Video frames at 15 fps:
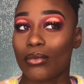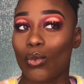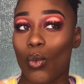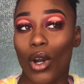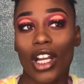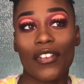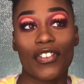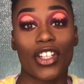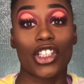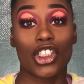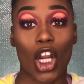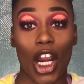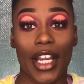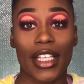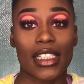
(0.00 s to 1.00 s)
one of the
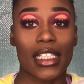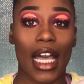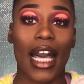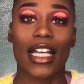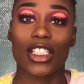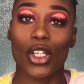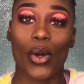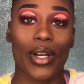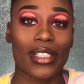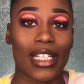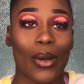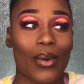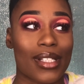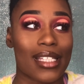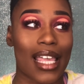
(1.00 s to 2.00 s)
darkest contours
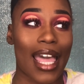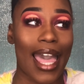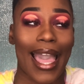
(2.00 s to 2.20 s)
that was